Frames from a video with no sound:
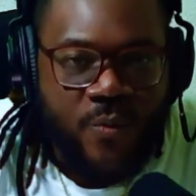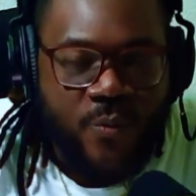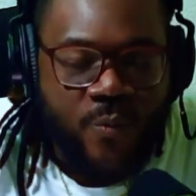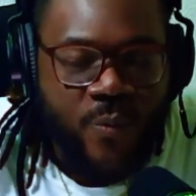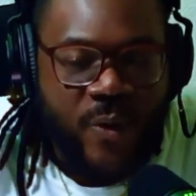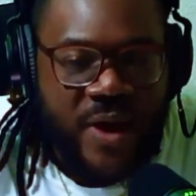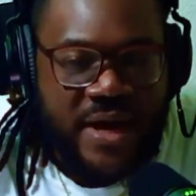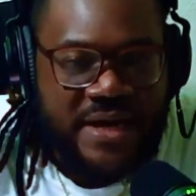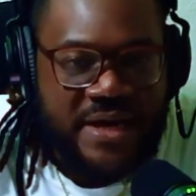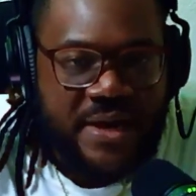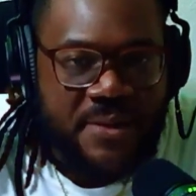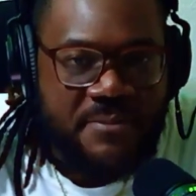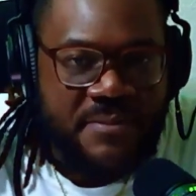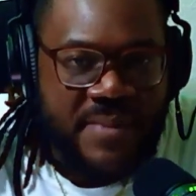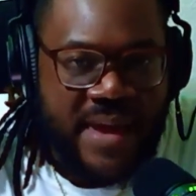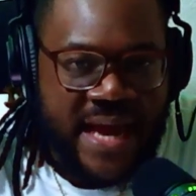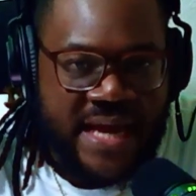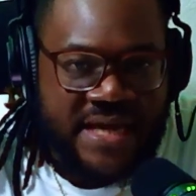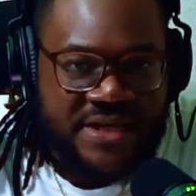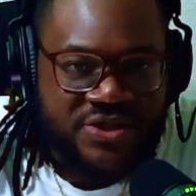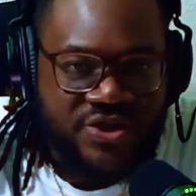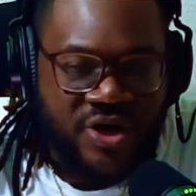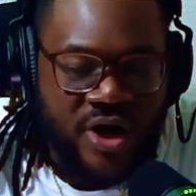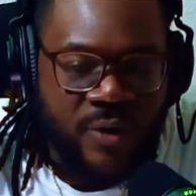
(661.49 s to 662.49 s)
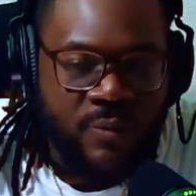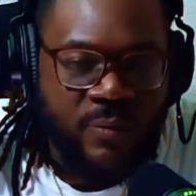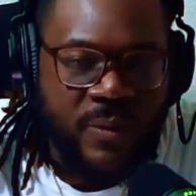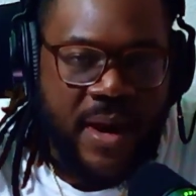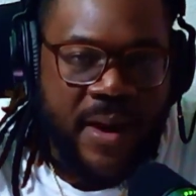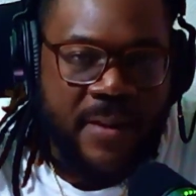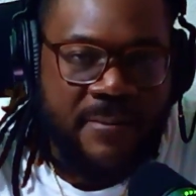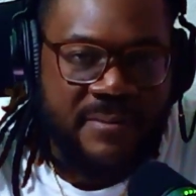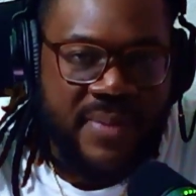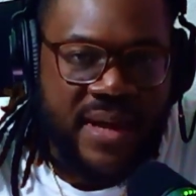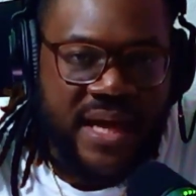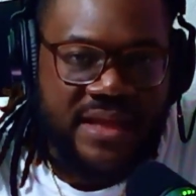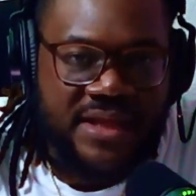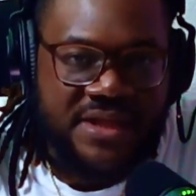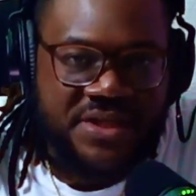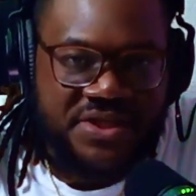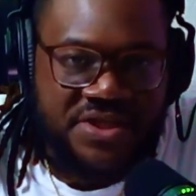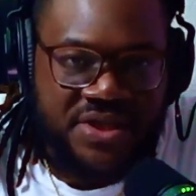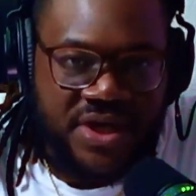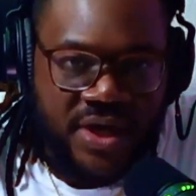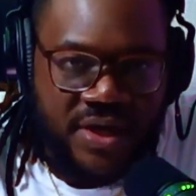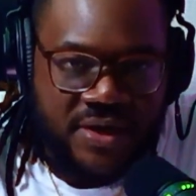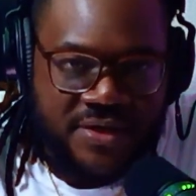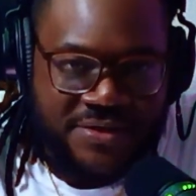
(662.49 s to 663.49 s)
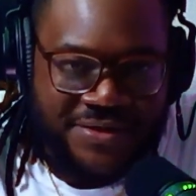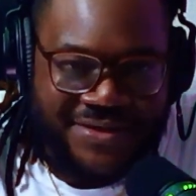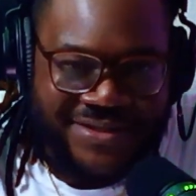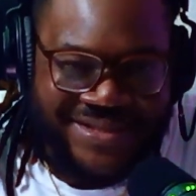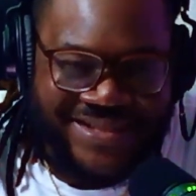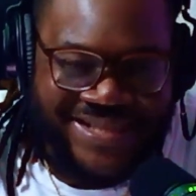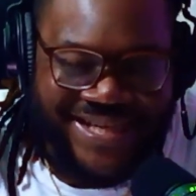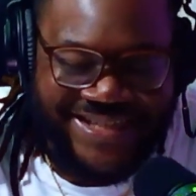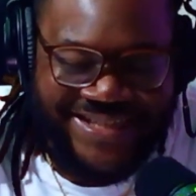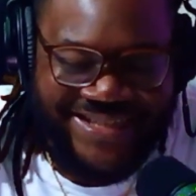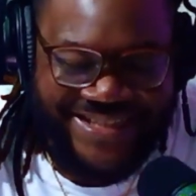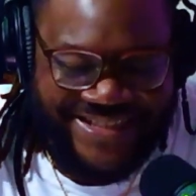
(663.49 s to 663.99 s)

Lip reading: When did men start wearing belly shirts?